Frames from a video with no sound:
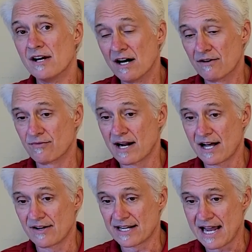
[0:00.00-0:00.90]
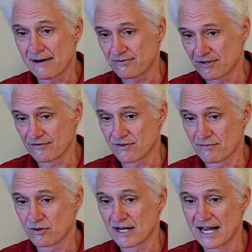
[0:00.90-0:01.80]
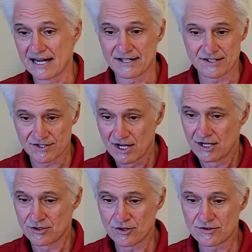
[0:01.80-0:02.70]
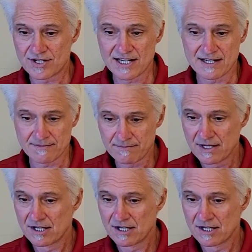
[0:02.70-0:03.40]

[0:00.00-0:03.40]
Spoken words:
of reality capture of Trimble Connect is do your team,